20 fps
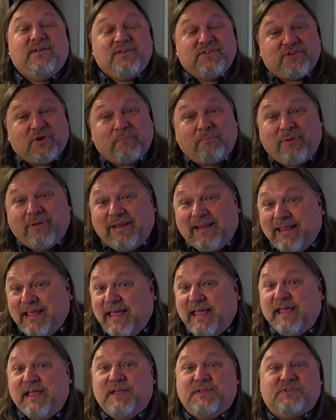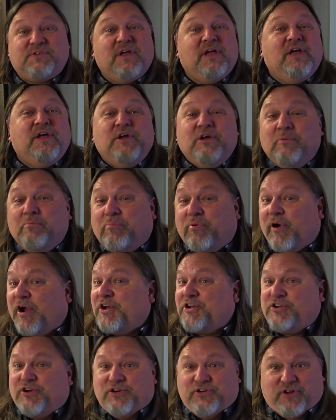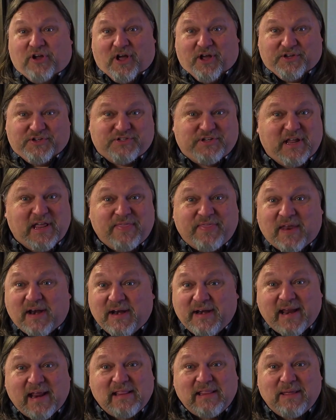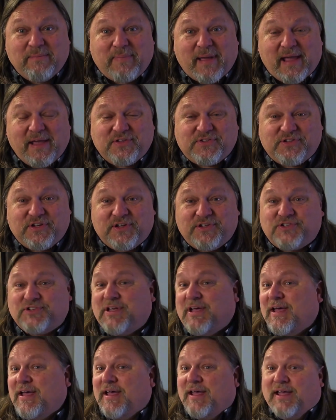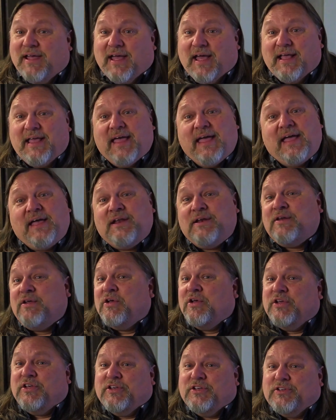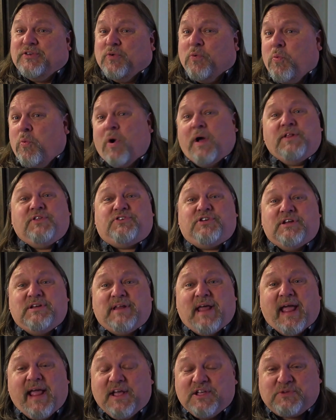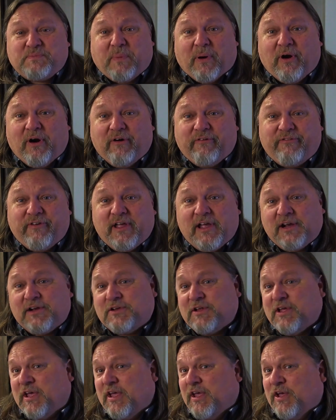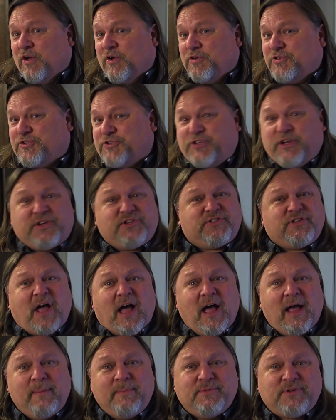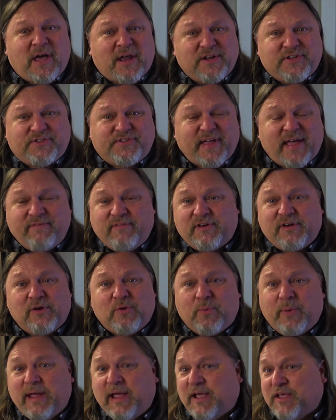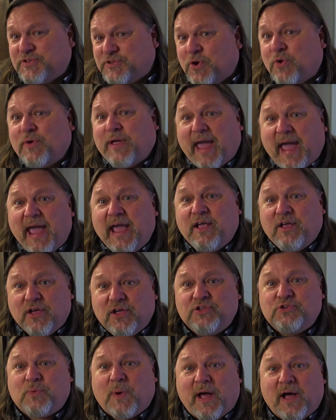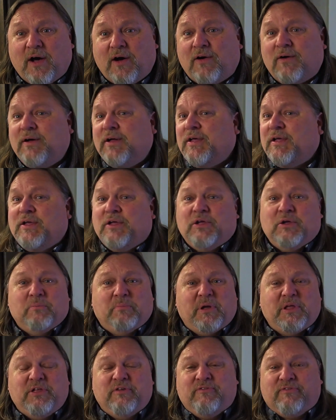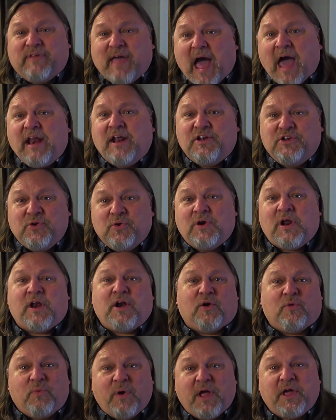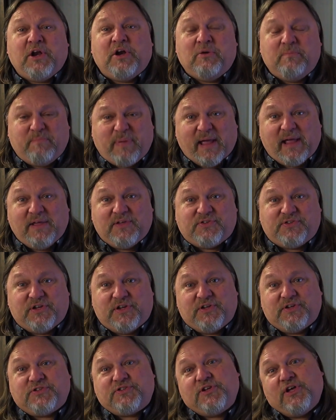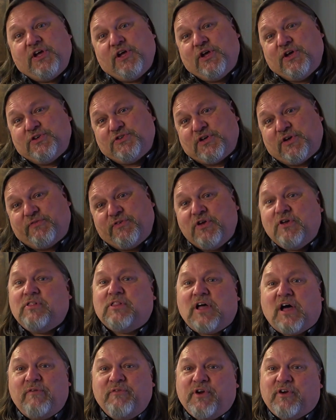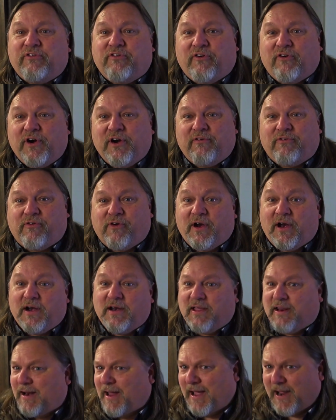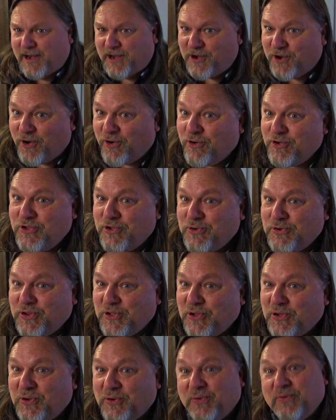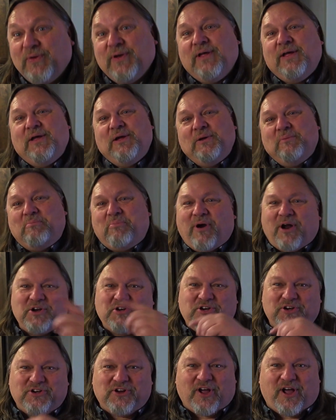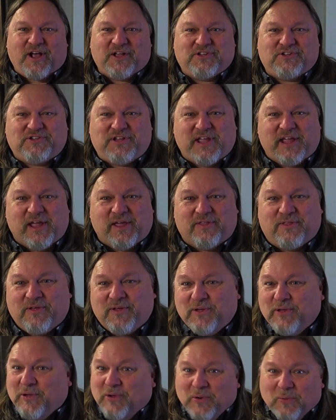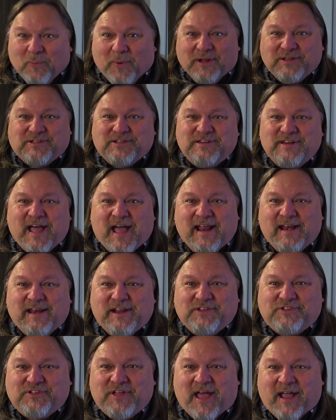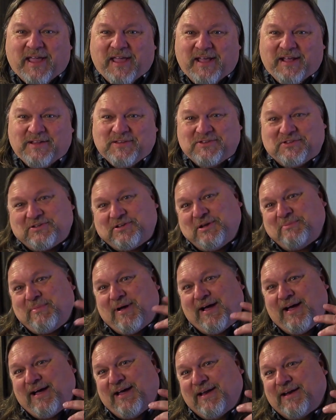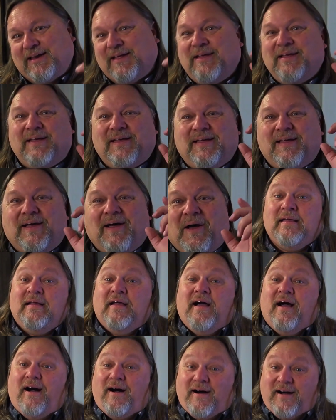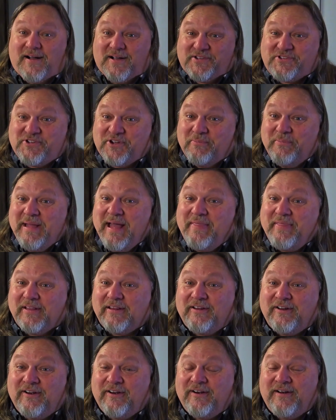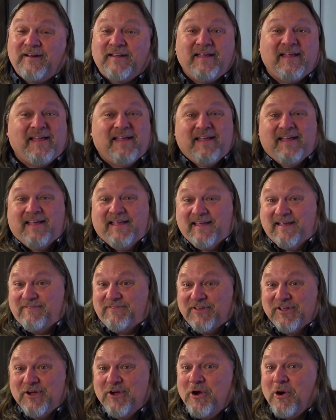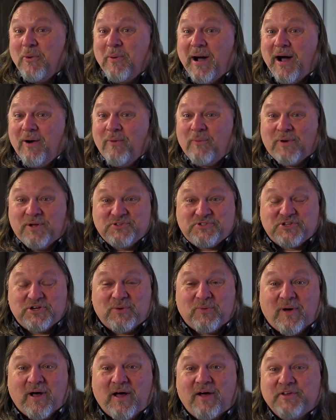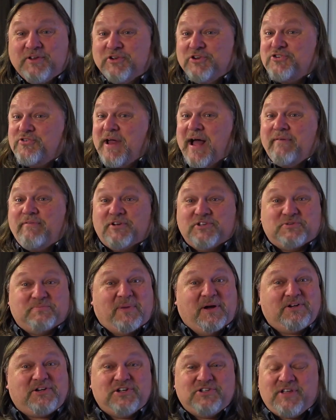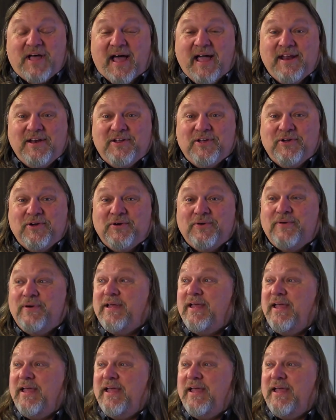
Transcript: So please, brush your dog's teeth on a daily basis. Again, once a day is perfect. 6 times out of 7 in a week is okay, good as well, but you've got to do it on a regular basis. So if you love your furry friend, and I know you do, brush your dog's teeth. What's 90 seconds? Come on. Also be on alert. If you go out once in a while and you travel as much as I do